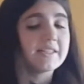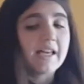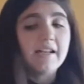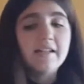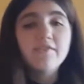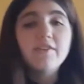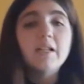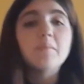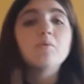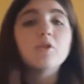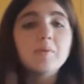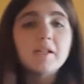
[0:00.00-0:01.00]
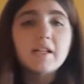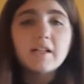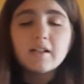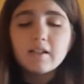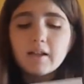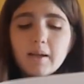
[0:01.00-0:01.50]
said Philip would be
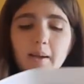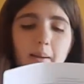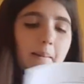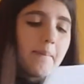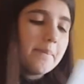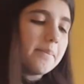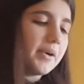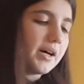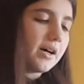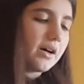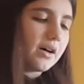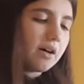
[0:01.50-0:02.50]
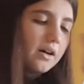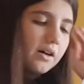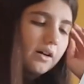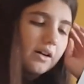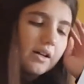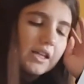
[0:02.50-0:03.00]
king, but
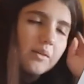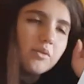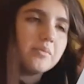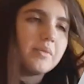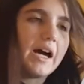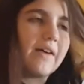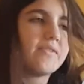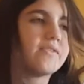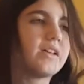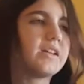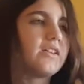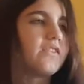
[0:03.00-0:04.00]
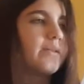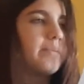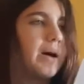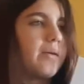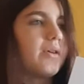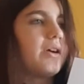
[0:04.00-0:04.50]
he wouldn't have any of the
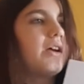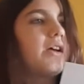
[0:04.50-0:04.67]
power.